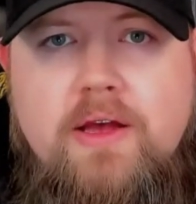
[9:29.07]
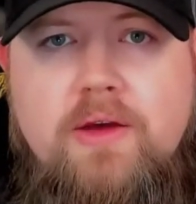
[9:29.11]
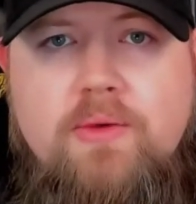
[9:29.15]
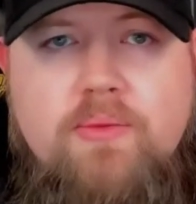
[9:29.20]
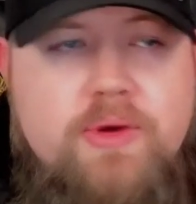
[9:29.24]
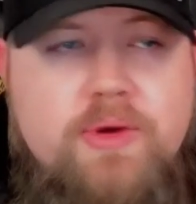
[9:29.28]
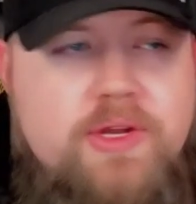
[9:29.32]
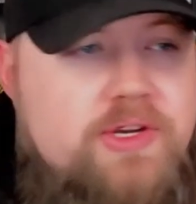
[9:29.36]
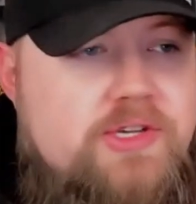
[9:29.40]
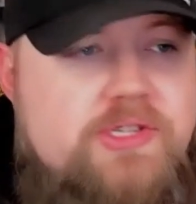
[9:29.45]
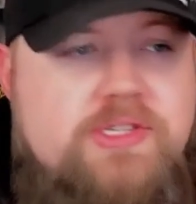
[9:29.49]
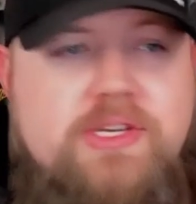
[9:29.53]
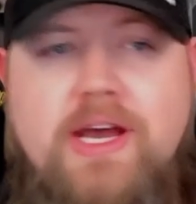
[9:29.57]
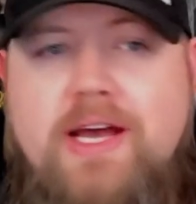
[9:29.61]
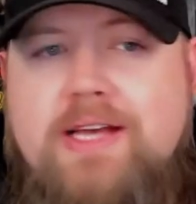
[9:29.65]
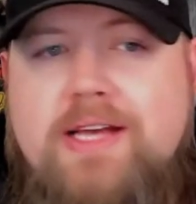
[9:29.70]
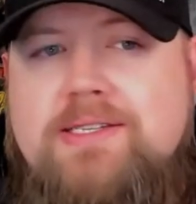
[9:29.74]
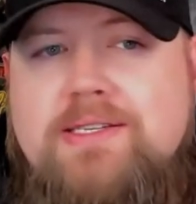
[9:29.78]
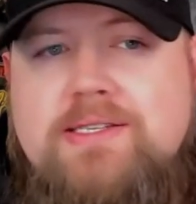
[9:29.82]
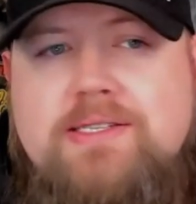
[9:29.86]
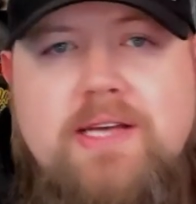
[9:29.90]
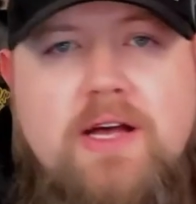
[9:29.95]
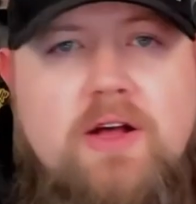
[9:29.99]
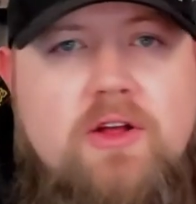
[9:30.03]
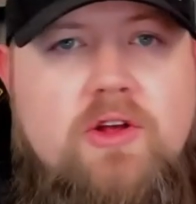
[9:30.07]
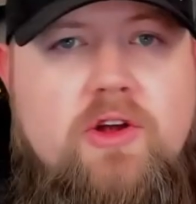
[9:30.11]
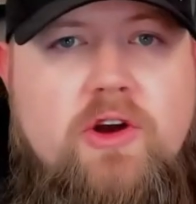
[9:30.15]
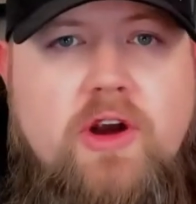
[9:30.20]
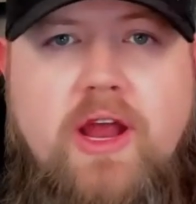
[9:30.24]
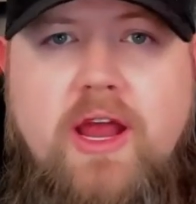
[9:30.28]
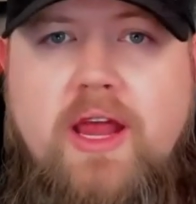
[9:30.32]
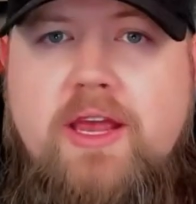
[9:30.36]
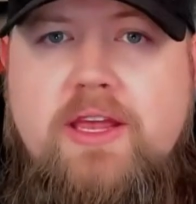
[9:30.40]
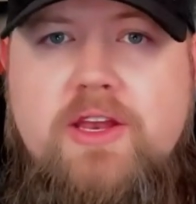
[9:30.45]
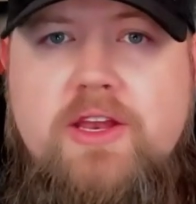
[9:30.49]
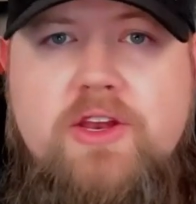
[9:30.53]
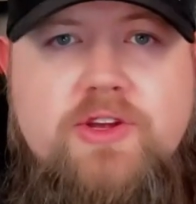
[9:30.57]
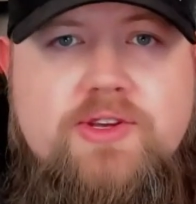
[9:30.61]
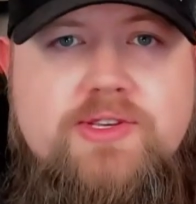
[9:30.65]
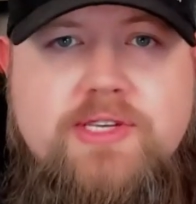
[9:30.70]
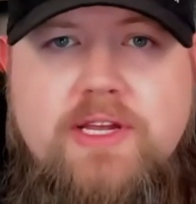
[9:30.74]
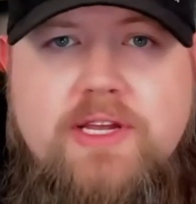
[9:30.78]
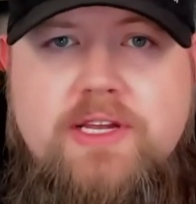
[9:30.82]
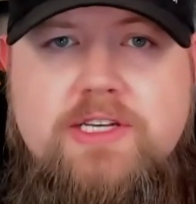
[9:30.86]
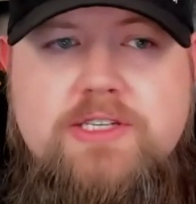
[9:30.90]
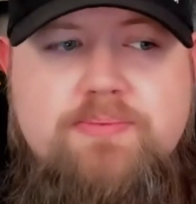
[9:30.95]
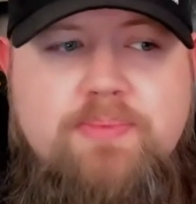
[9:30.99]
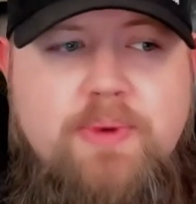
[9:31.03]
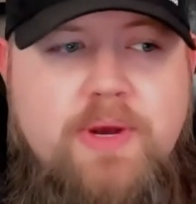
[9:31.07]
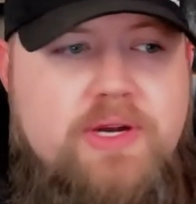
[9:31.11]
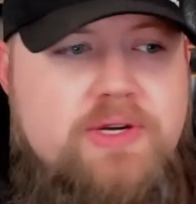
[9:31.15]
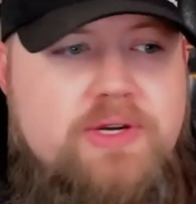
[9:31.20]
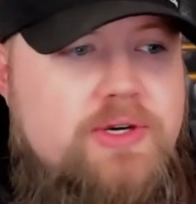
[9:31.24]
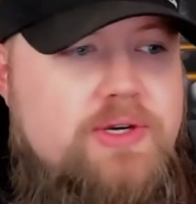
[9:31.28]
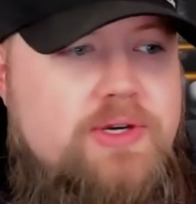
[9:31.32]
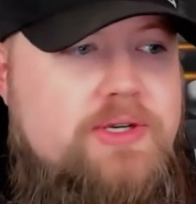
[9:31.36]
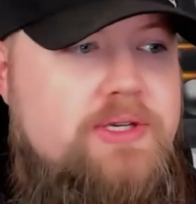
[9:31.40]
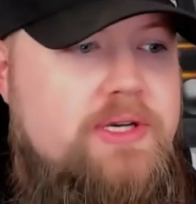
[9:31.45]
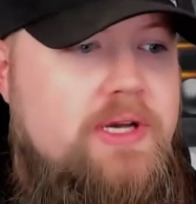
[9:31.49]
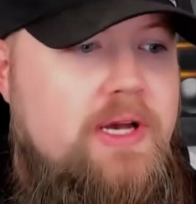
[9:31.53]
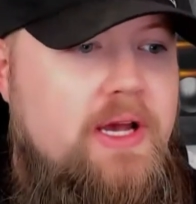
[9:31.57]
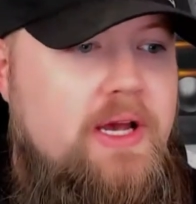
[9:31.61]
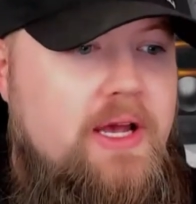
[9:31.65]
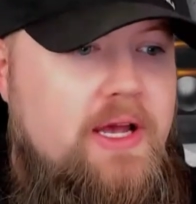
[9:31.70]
We just asked the seller, hey, can you send us pictures?